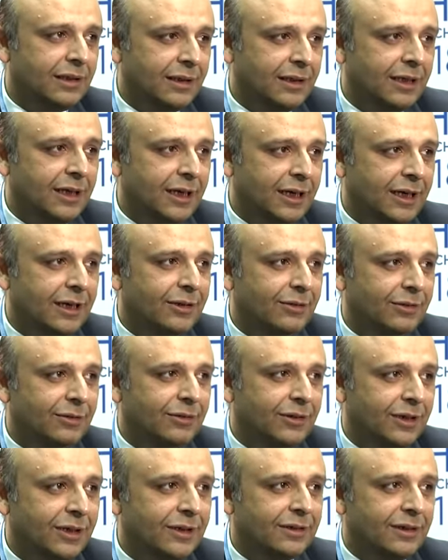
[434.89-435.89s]
they need to
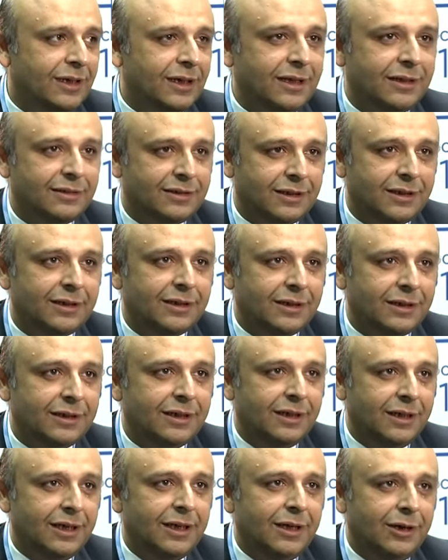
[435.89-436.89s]
seriously consider
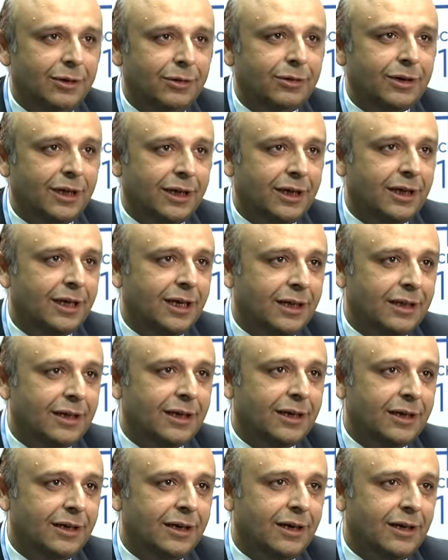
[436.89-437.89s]
looking at
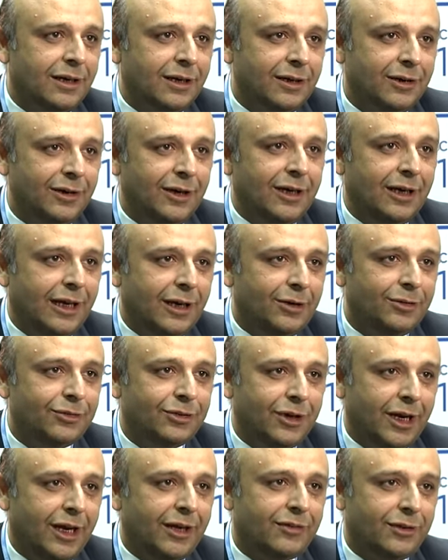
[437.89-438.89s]
their greenhouse
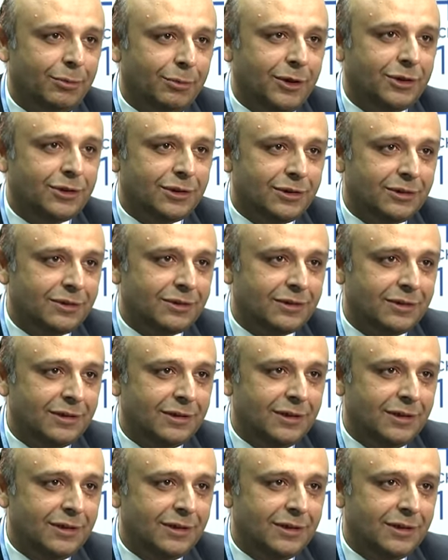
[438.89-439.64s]
gas emissions